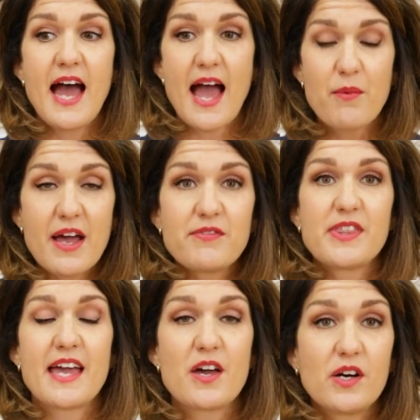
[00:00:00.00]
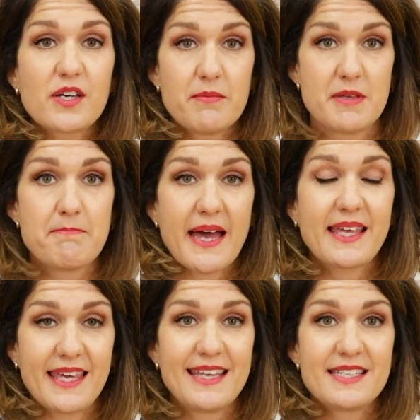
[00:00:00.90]
However, they are coming
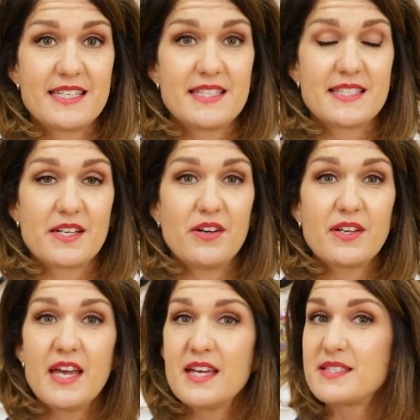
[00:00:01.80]
back into stock.